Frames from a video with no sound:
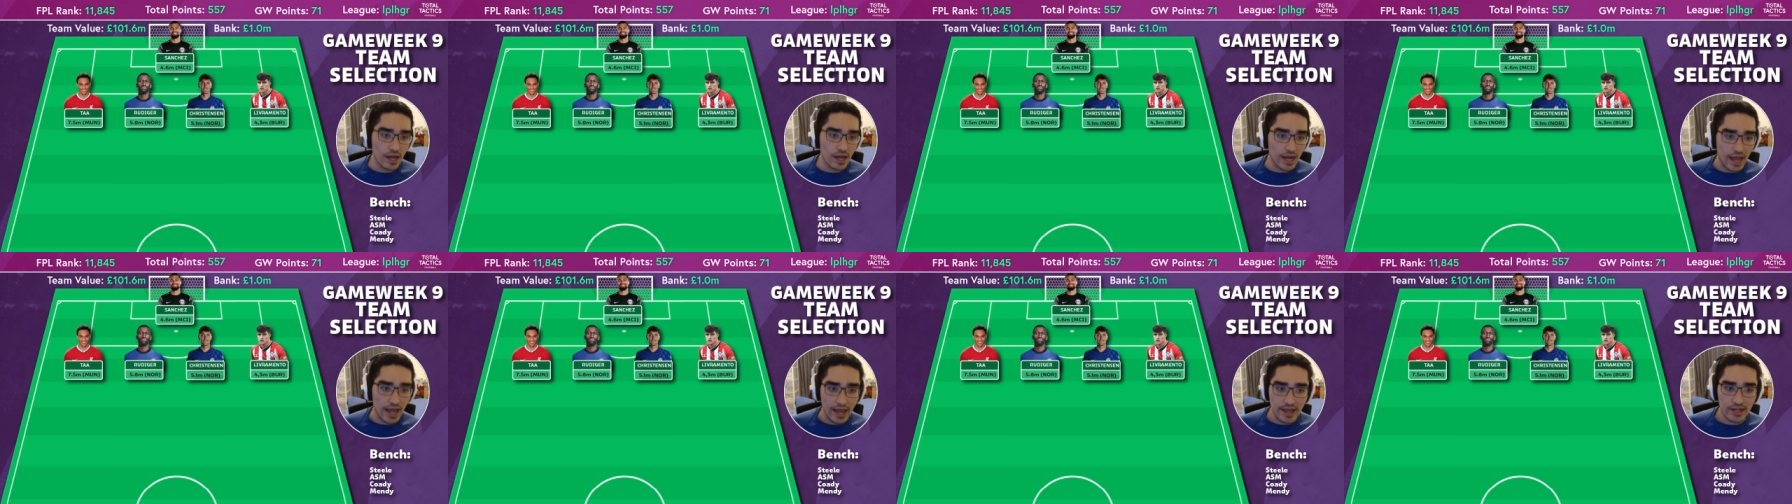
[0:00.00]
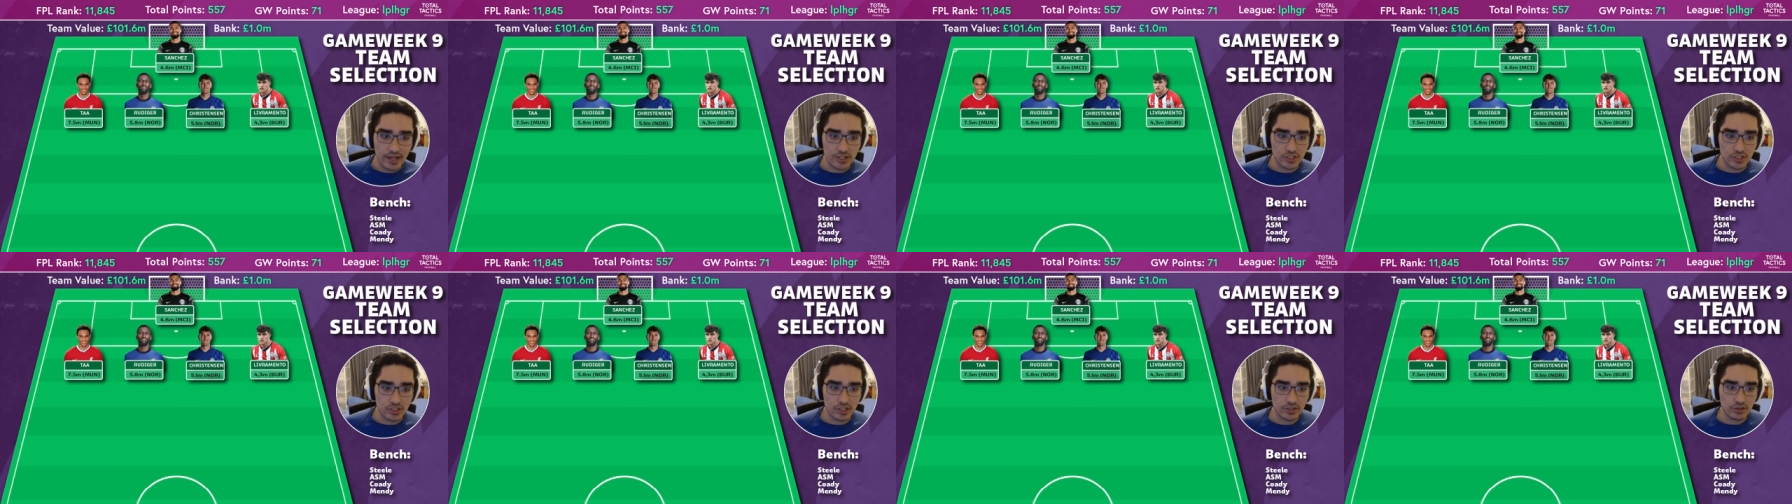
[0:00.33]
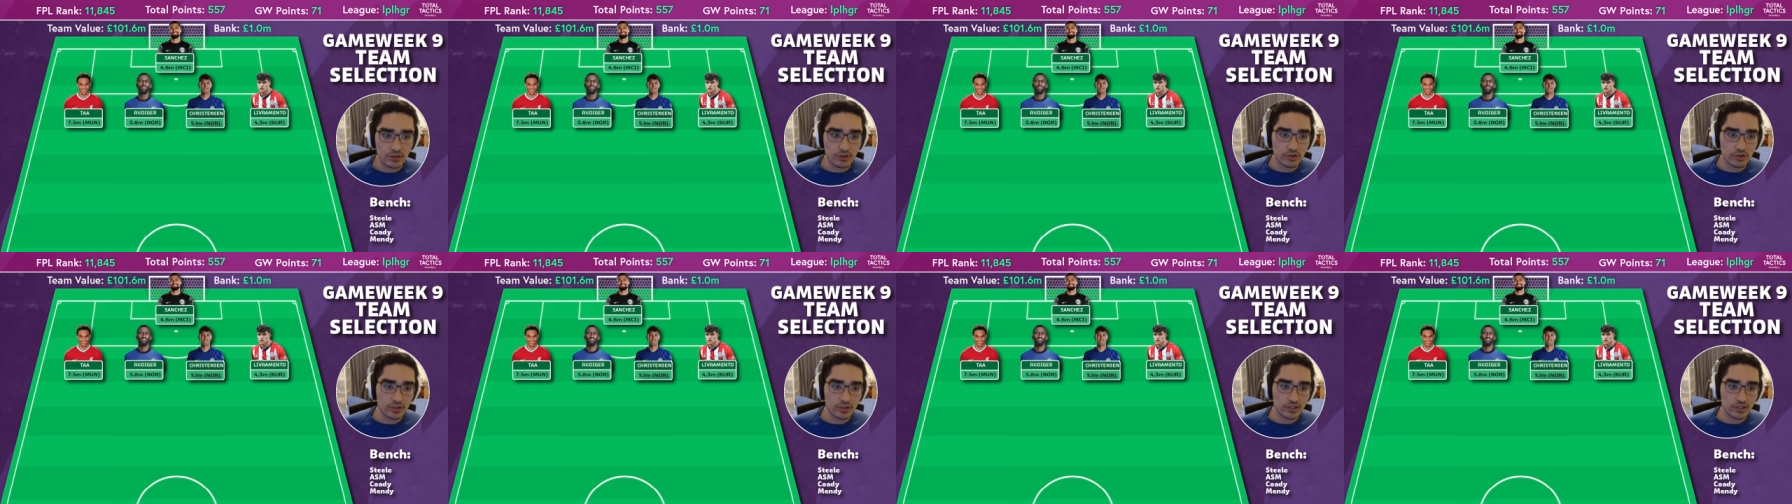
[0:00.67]
I actually
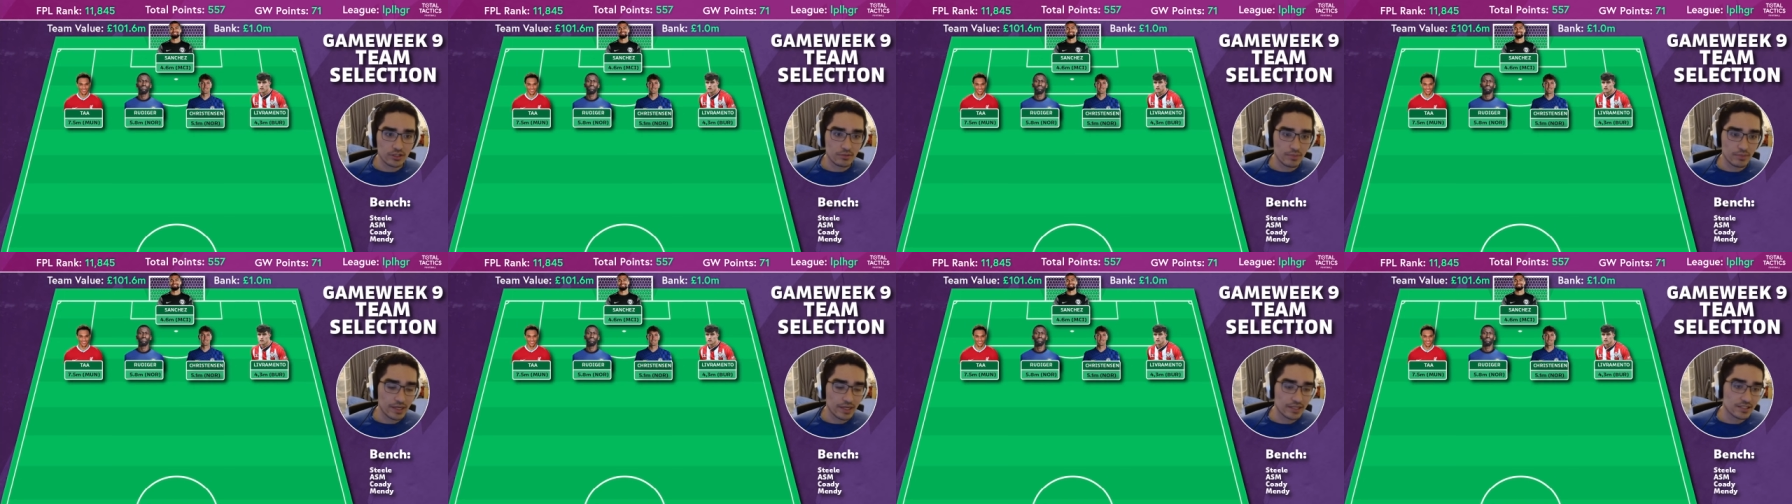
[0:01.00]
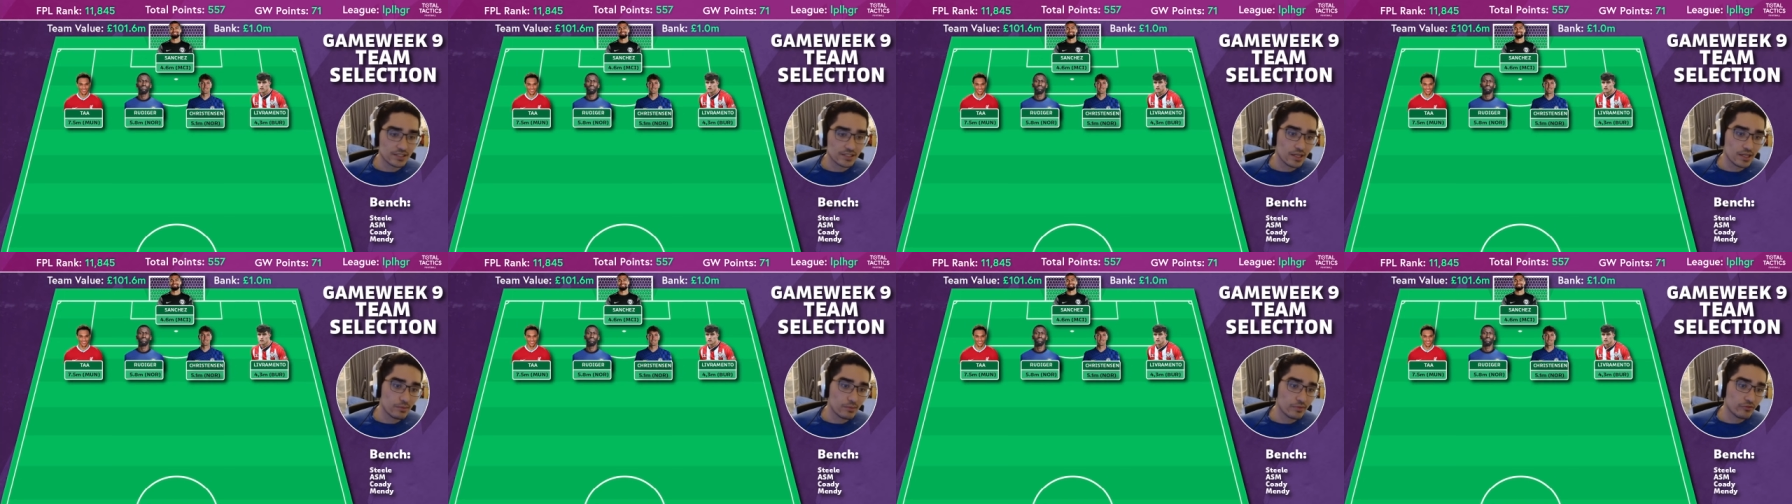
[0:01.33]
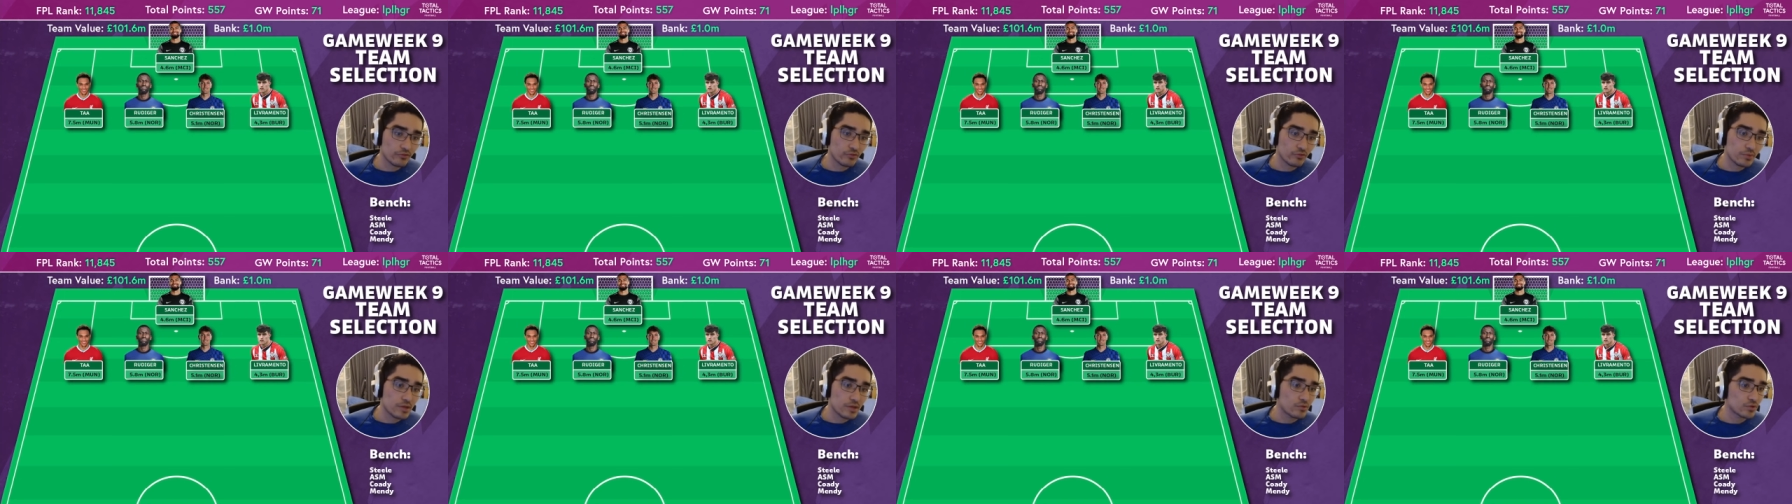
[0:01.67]
thought that the biggest dilemma
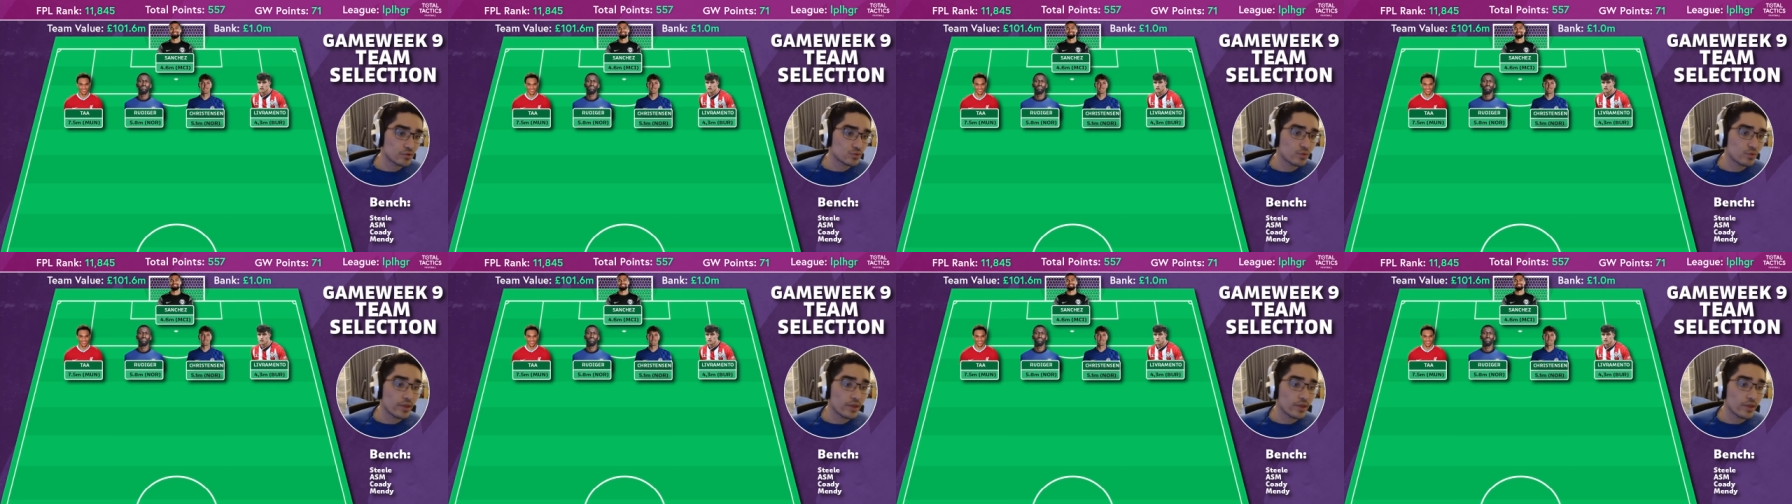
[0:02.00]
for me was